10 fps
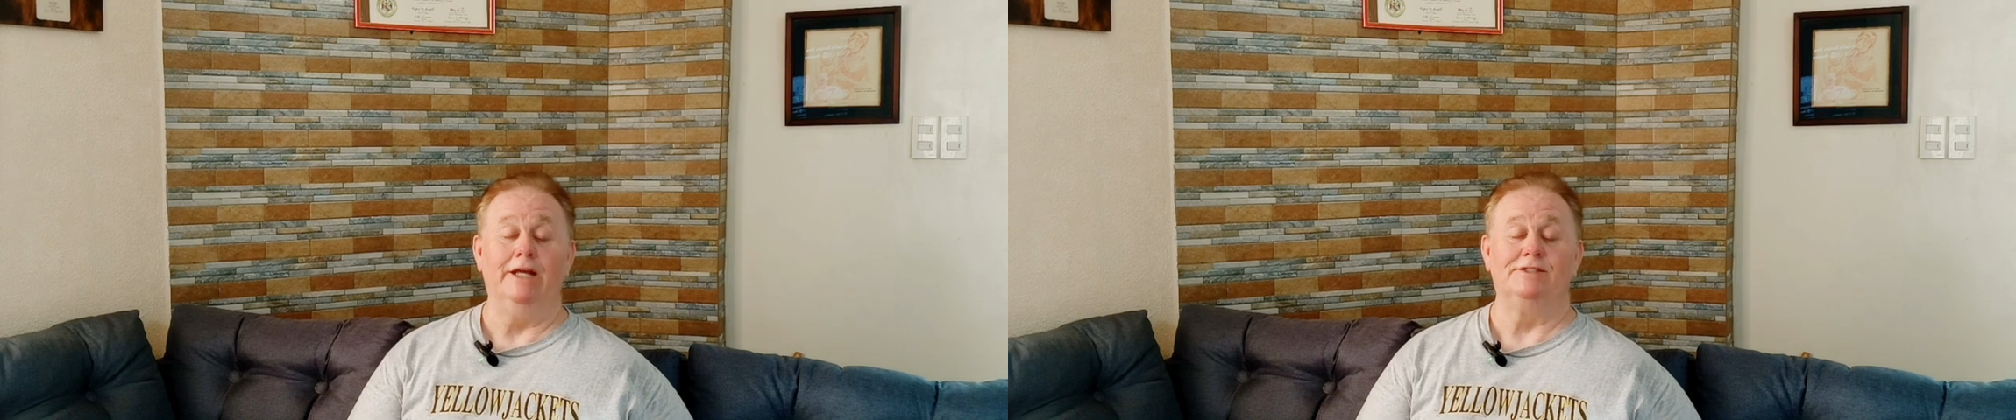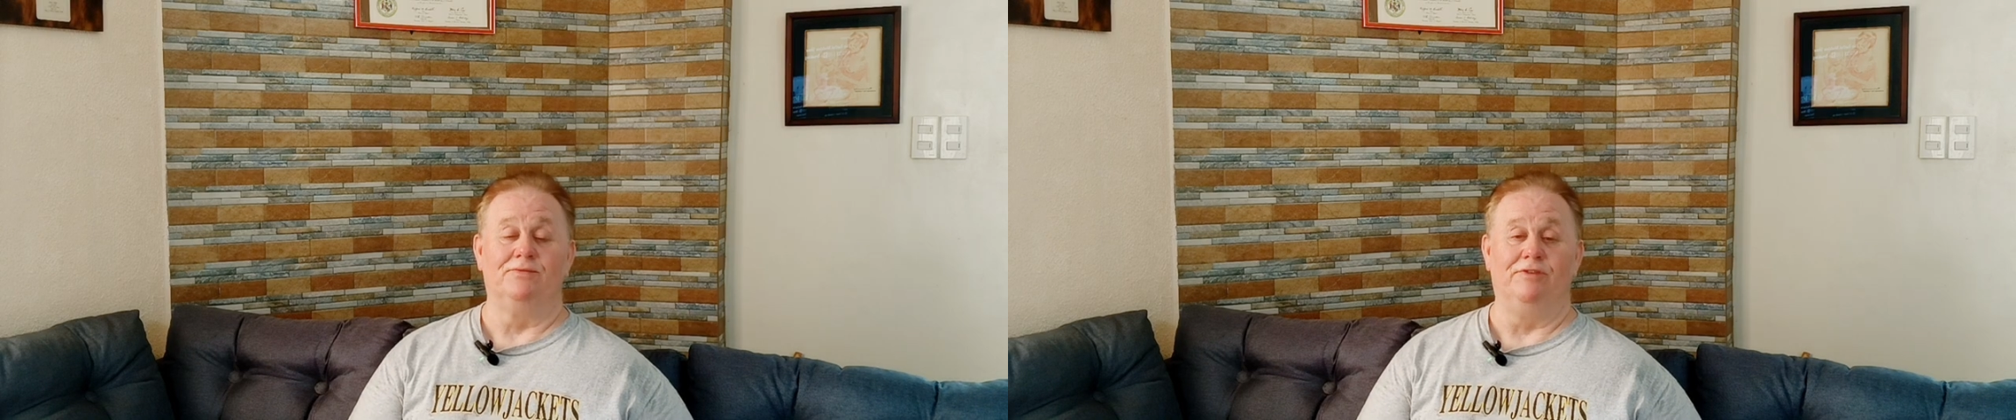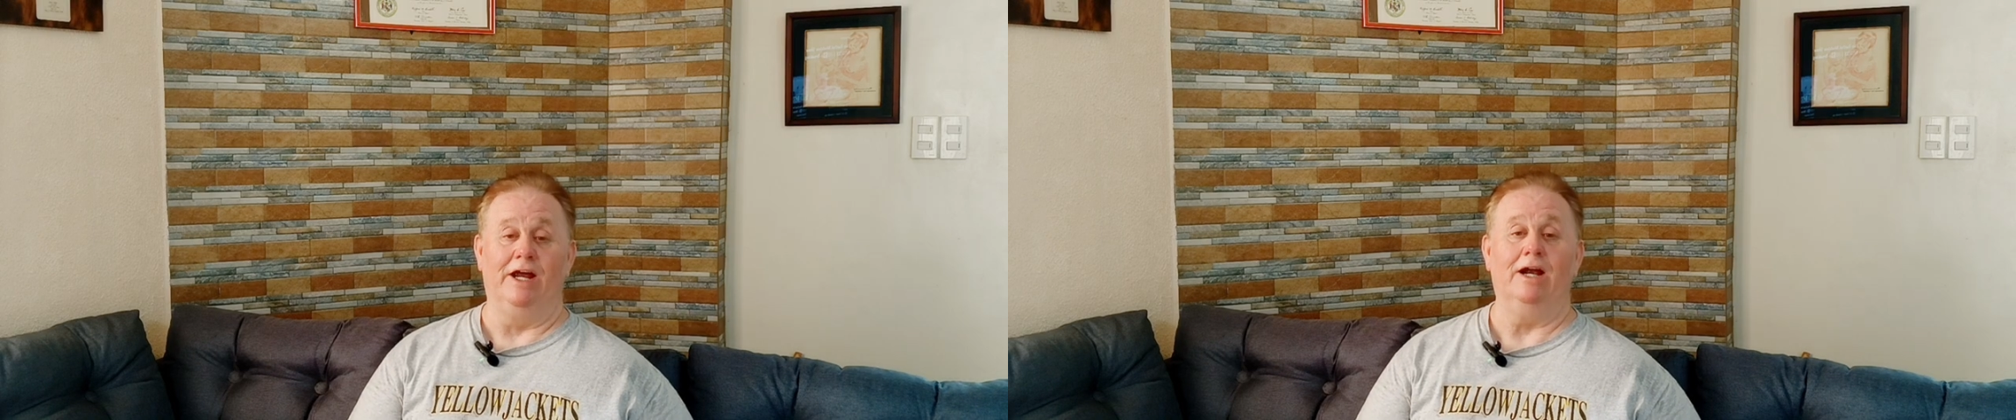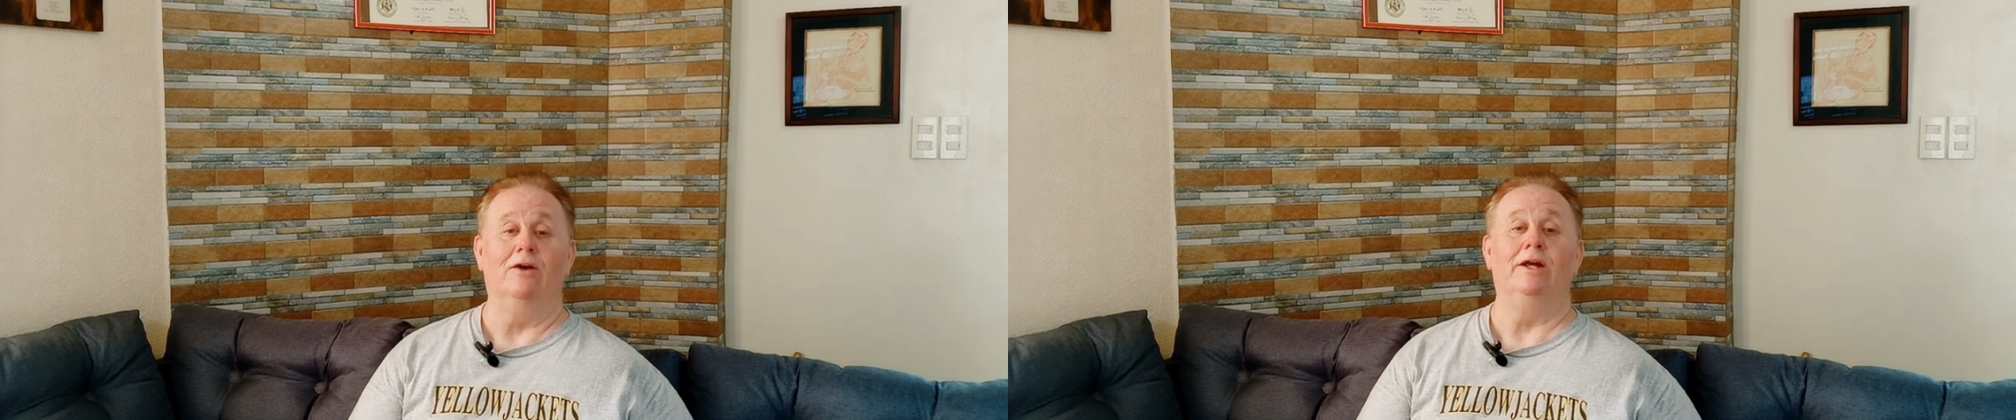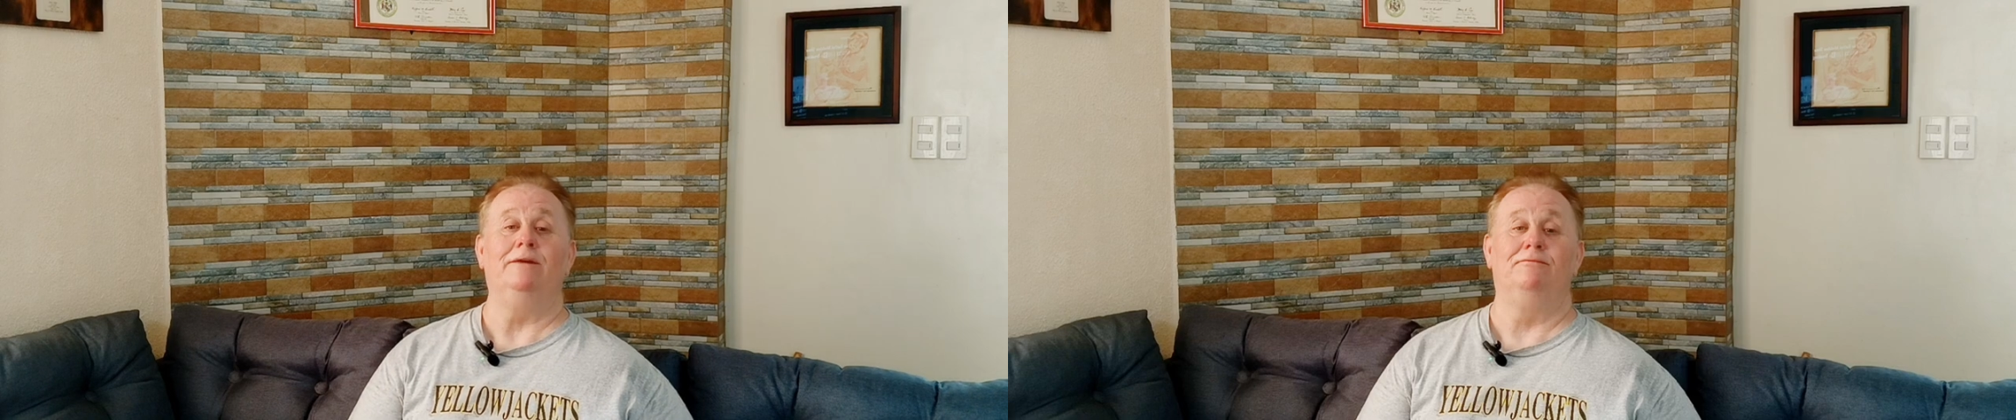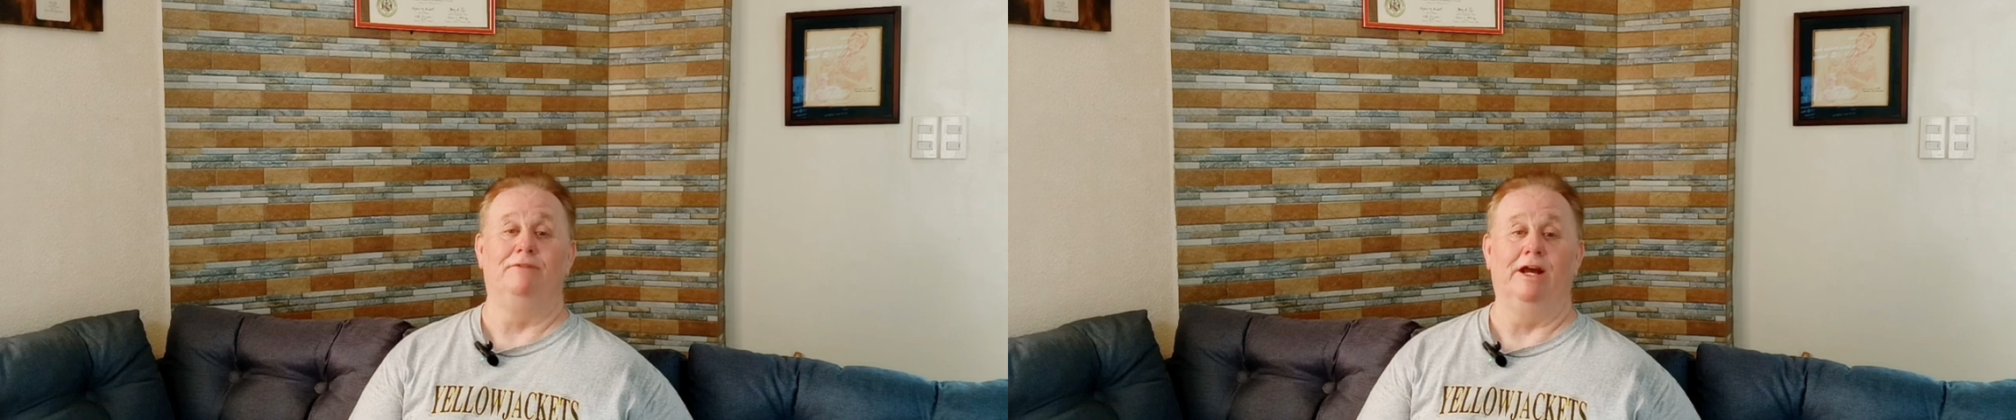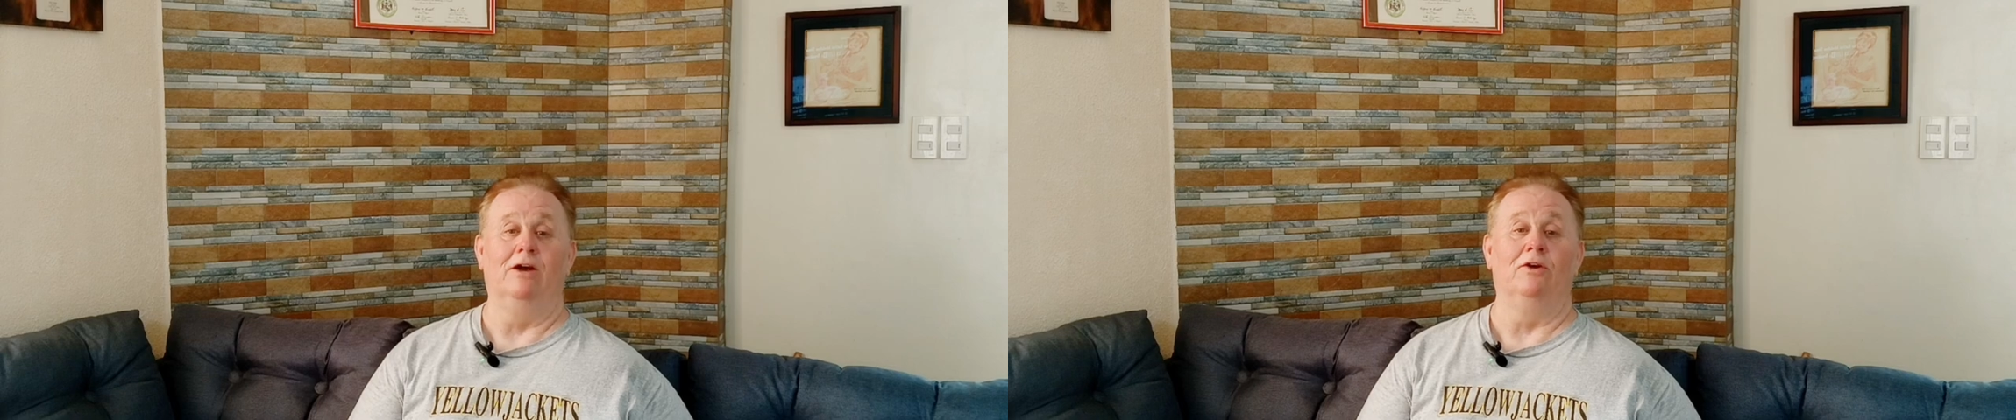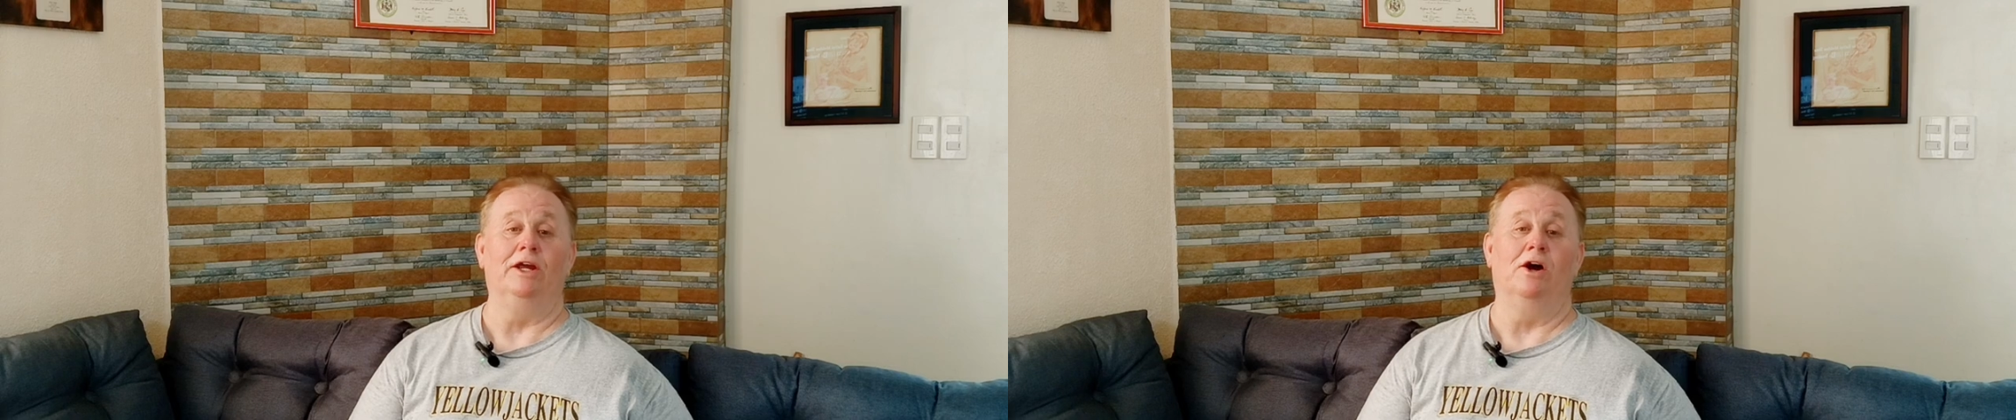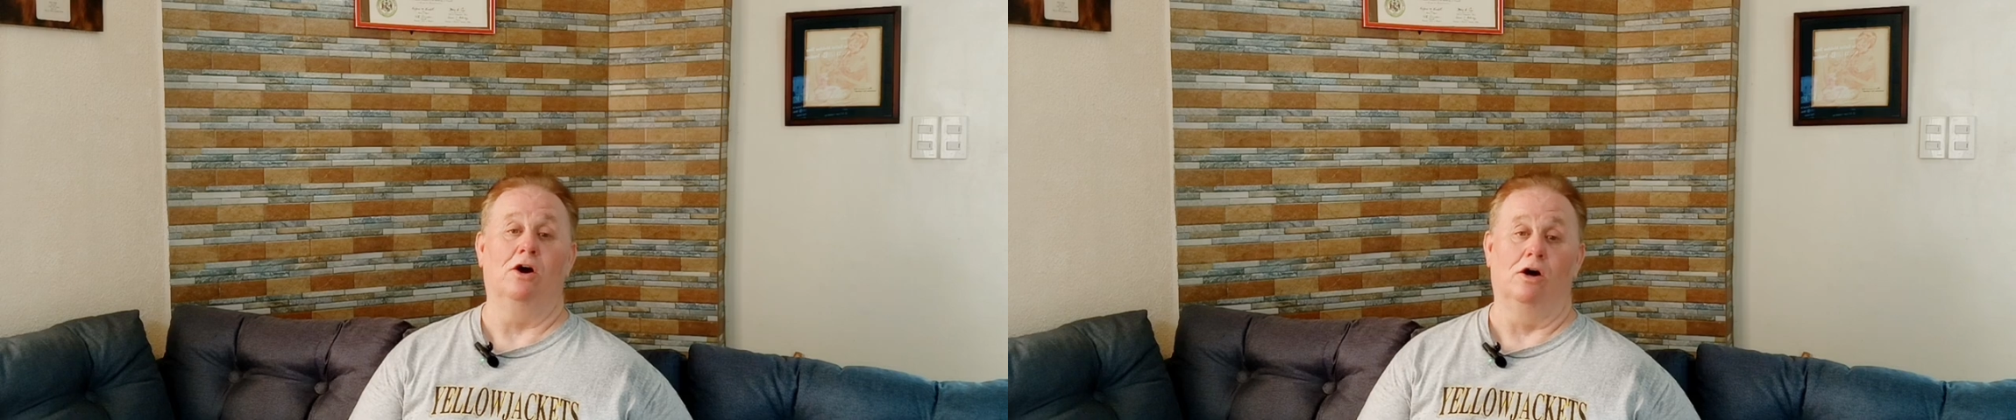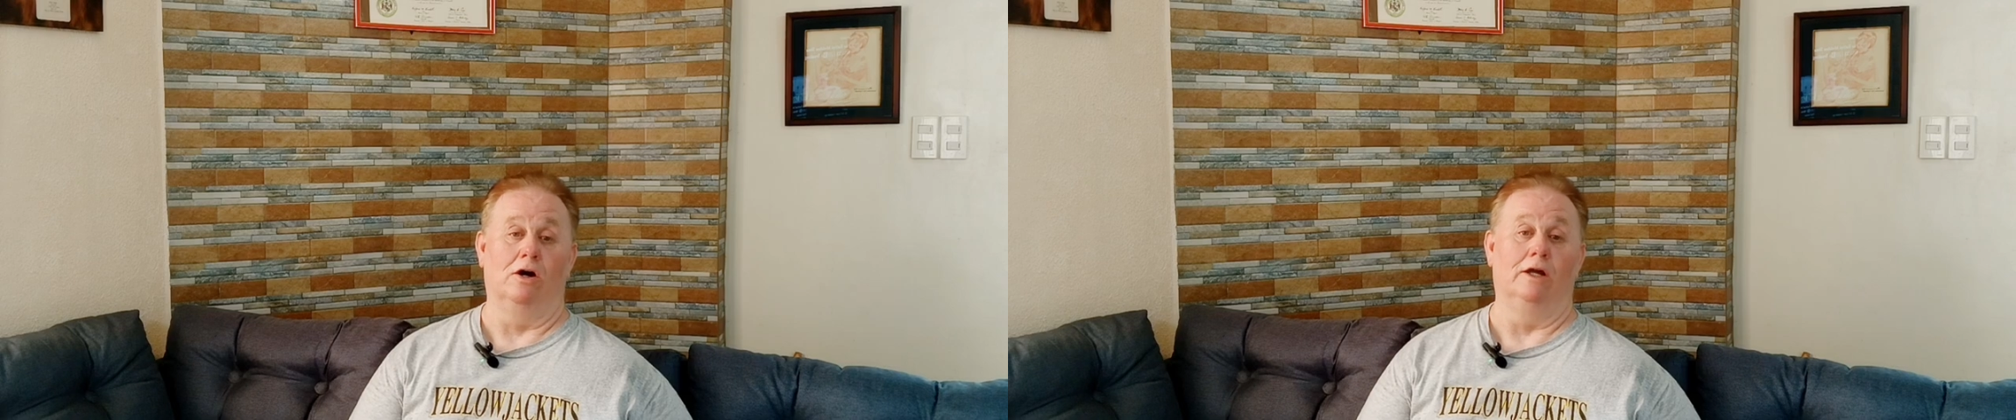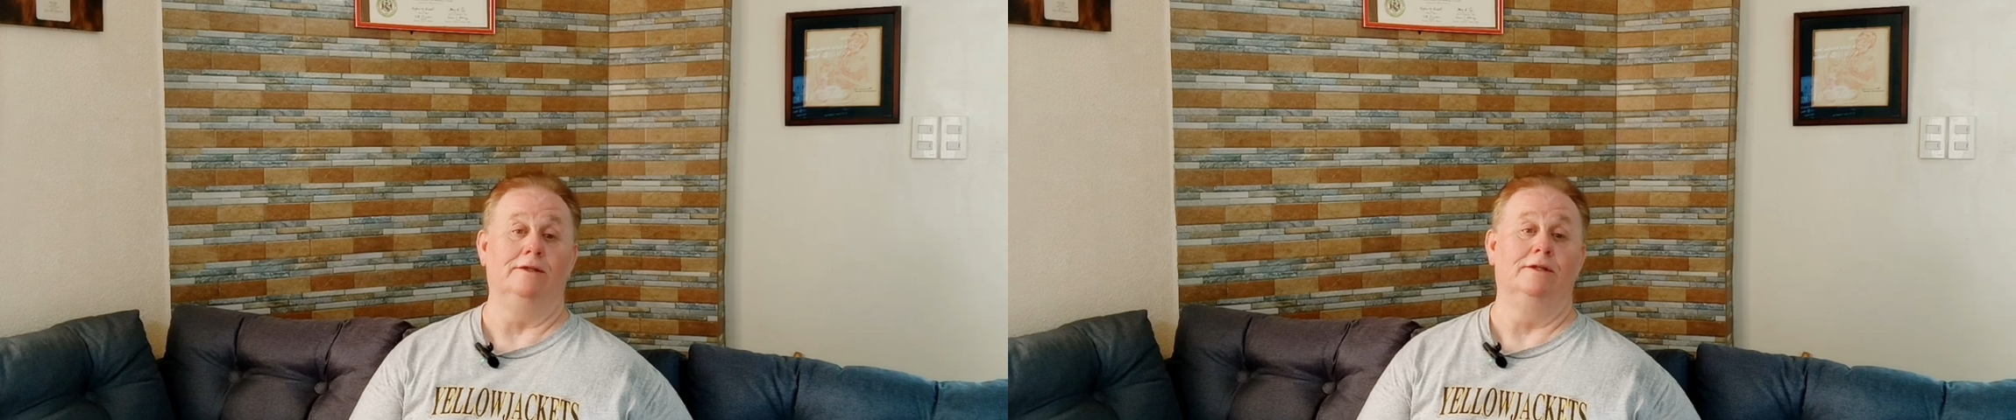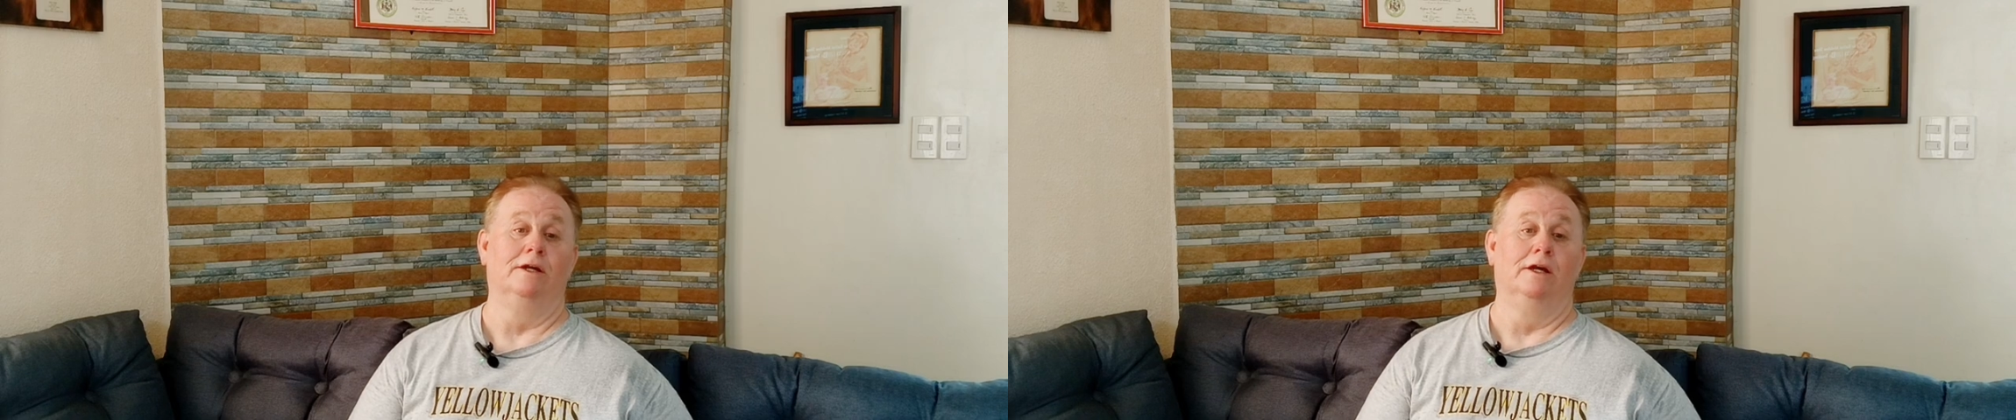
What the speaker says: it's very, very hot.